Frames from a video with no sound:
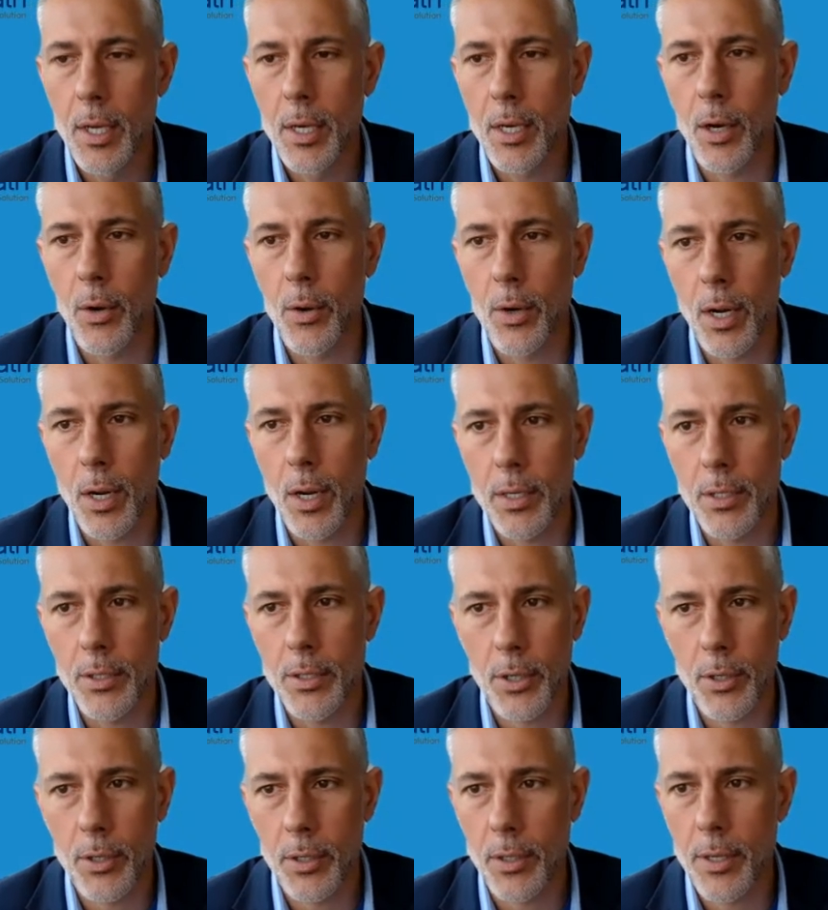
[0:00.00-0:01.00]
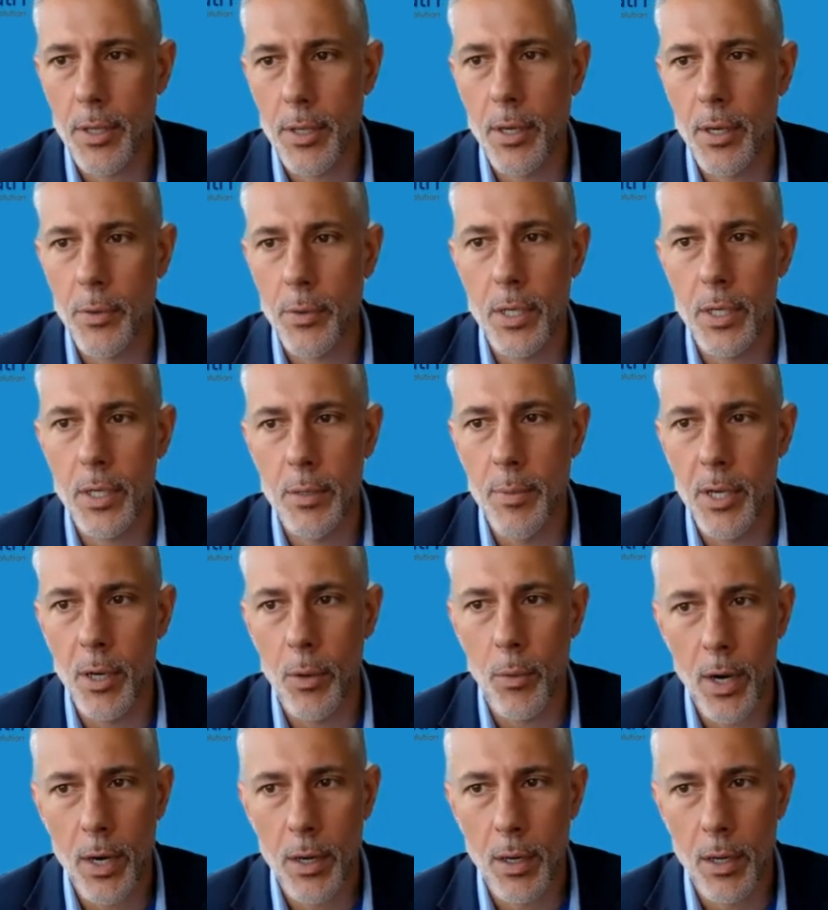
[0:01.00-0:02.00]
going on internally that we need to be
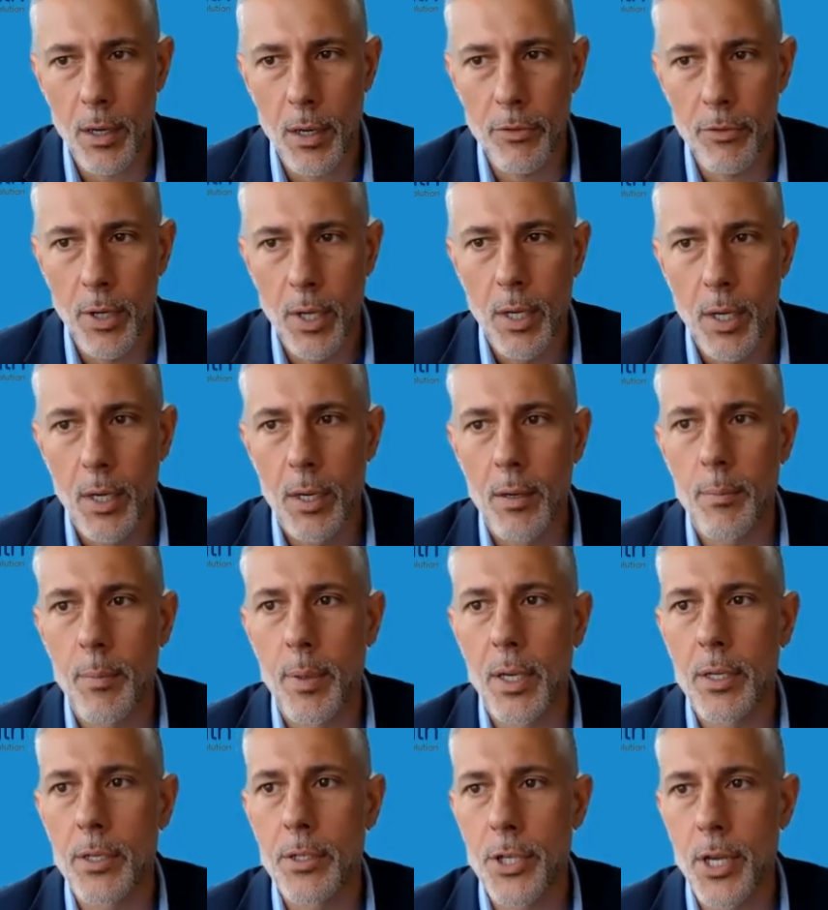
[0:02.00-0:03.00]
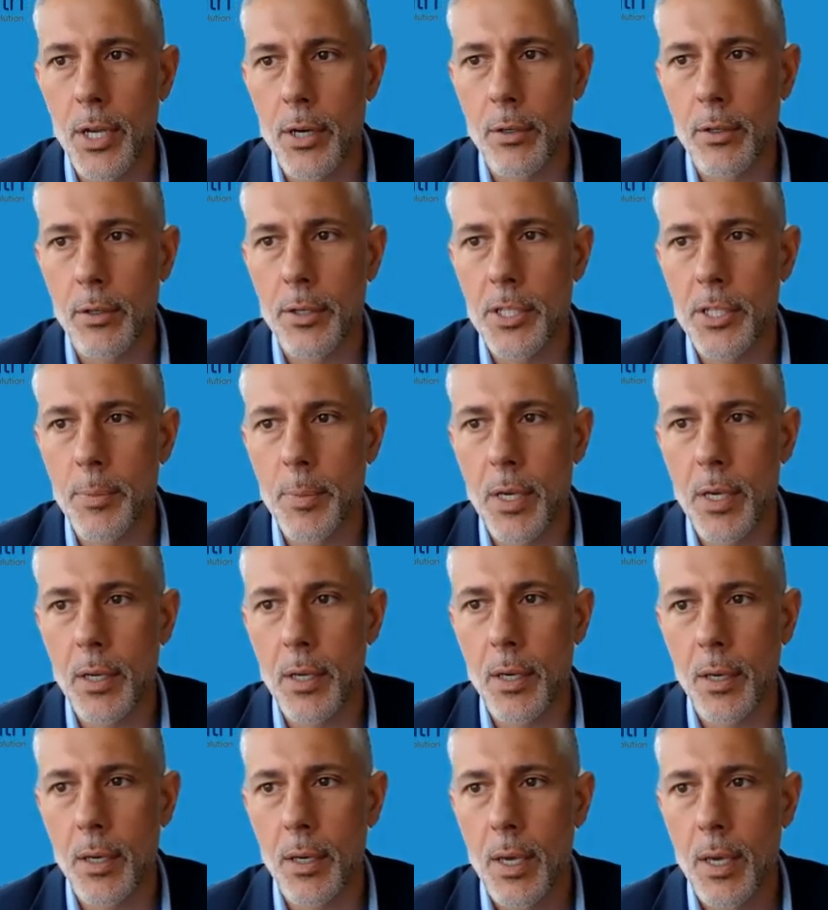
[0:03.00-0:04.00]
aware of. But generally
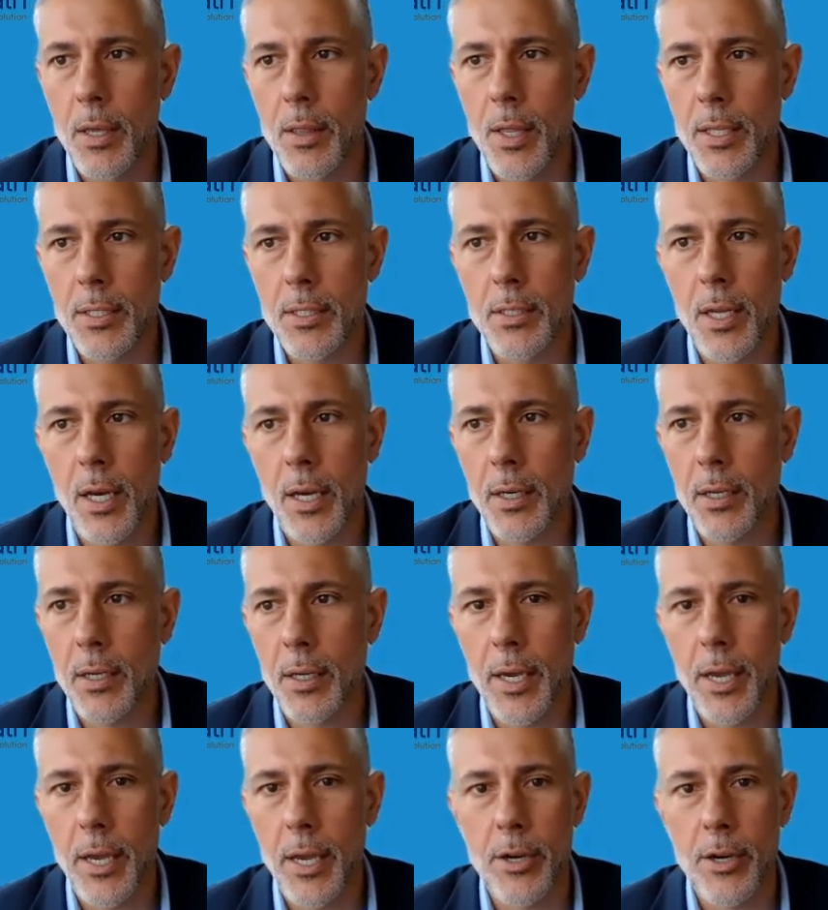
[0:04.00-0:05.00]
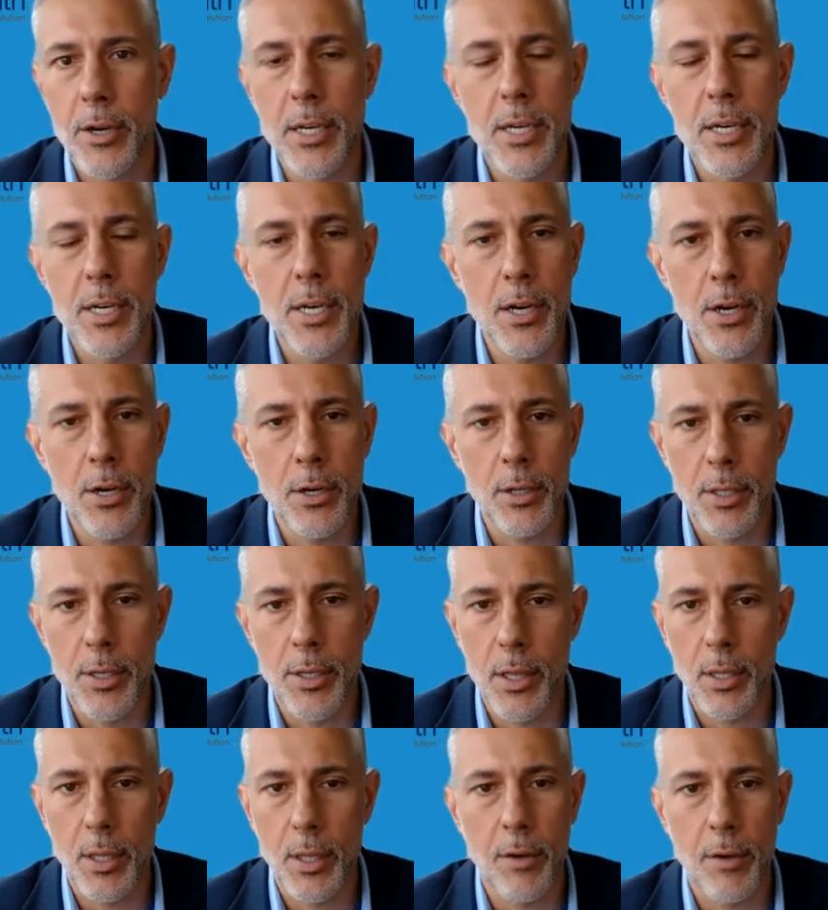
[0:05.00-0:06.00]
speaking, that's not going to carry nearly
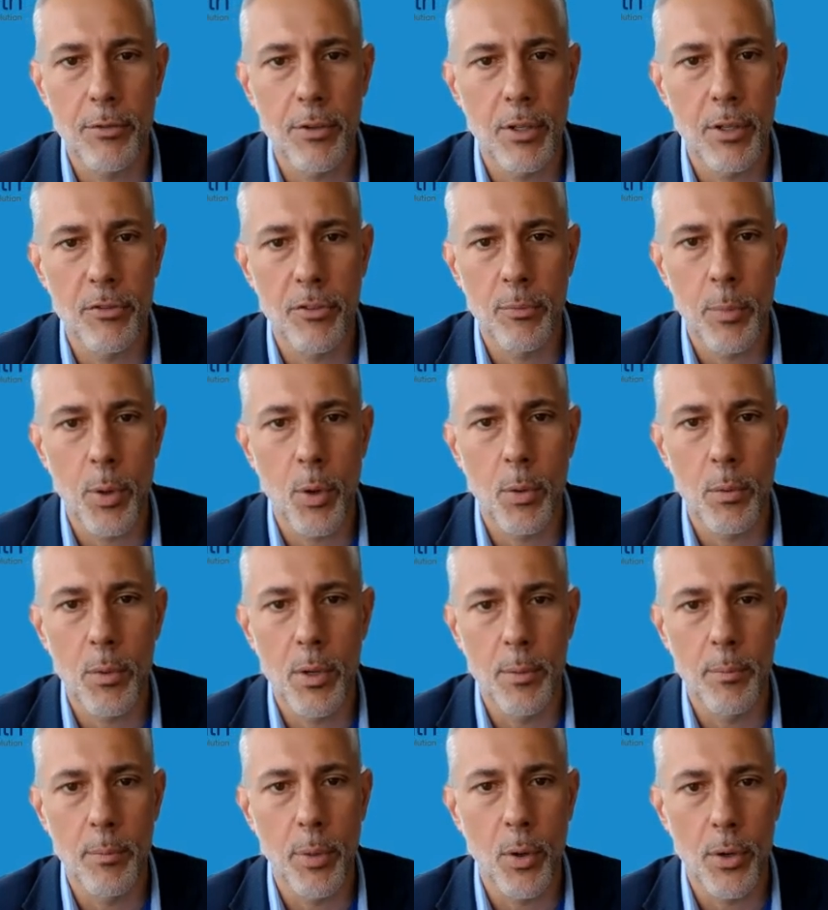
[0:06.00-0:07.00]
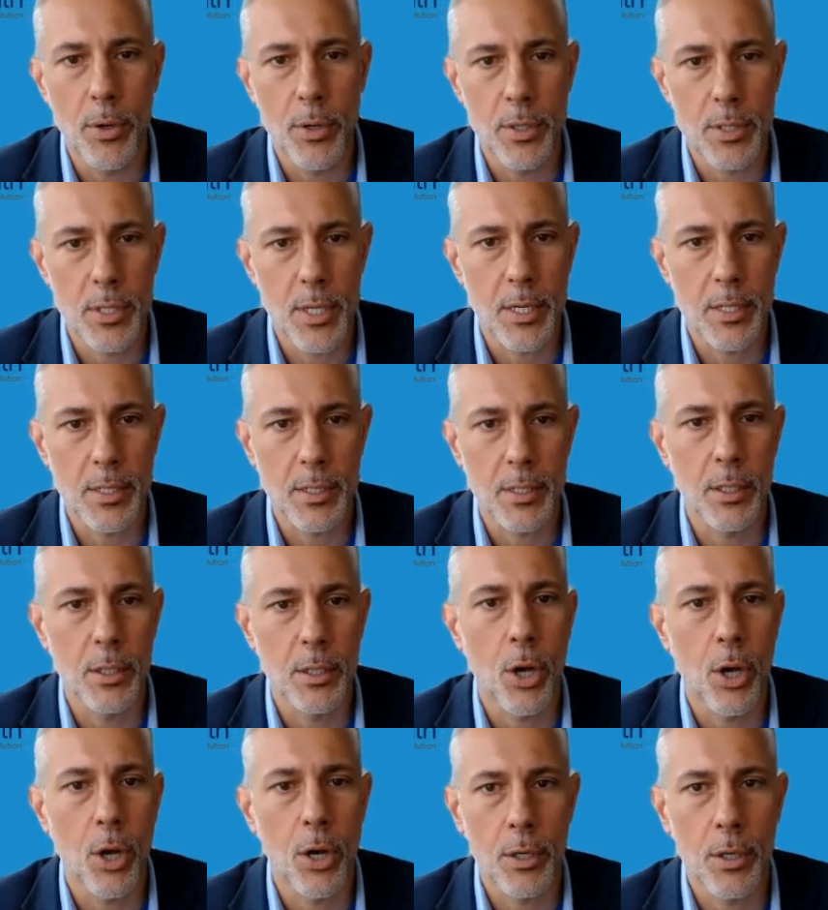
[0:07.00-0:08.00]
the level of importance as the
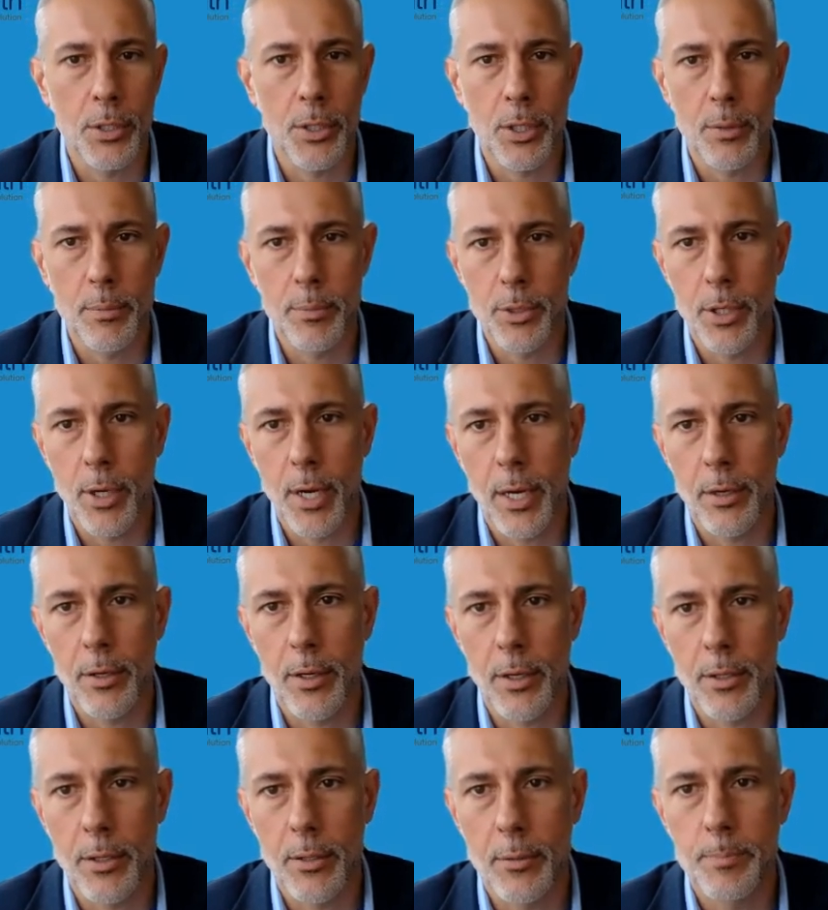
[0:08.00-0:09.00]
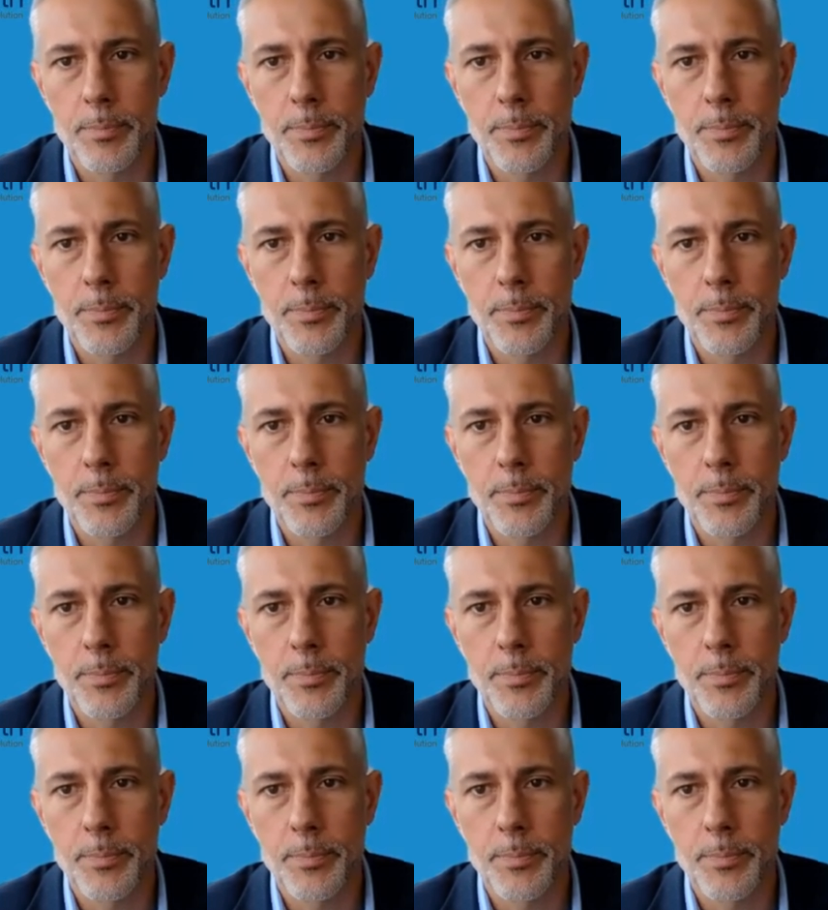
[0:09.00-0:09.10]
long-term track record.